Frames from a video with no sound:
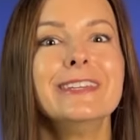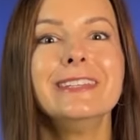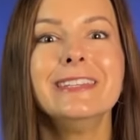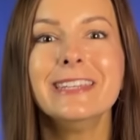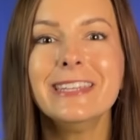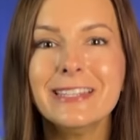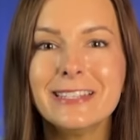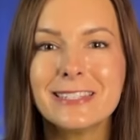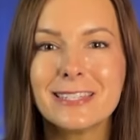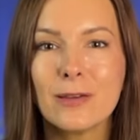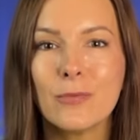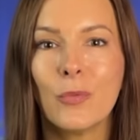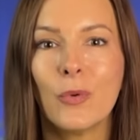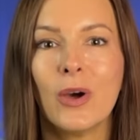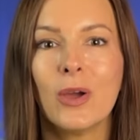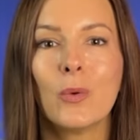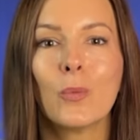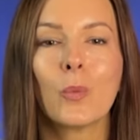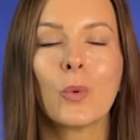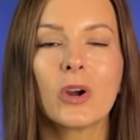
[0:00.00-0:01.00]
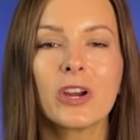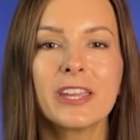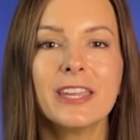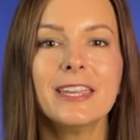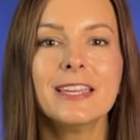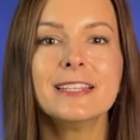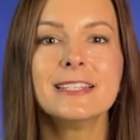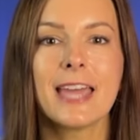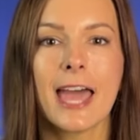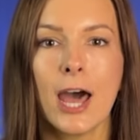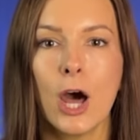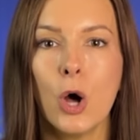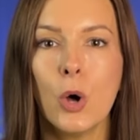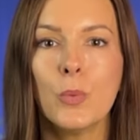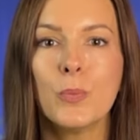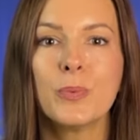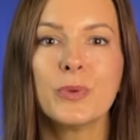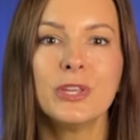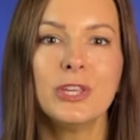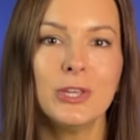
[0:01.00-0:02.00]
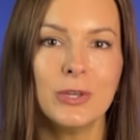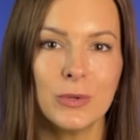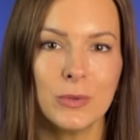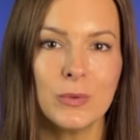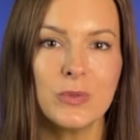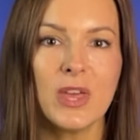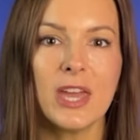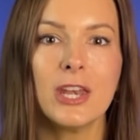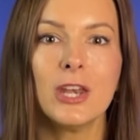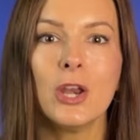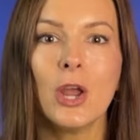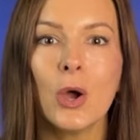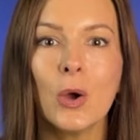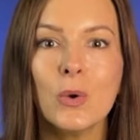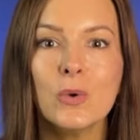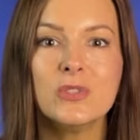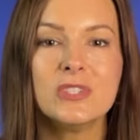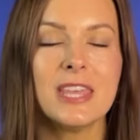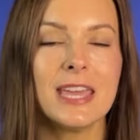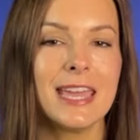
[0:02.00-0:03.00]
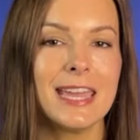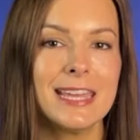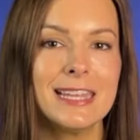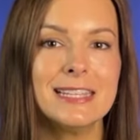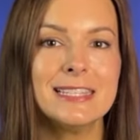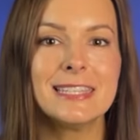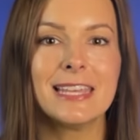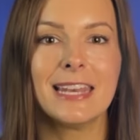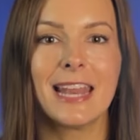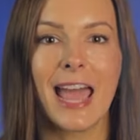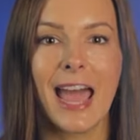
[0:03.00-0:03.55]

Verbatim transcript: You need someone working to help you that knows the ins and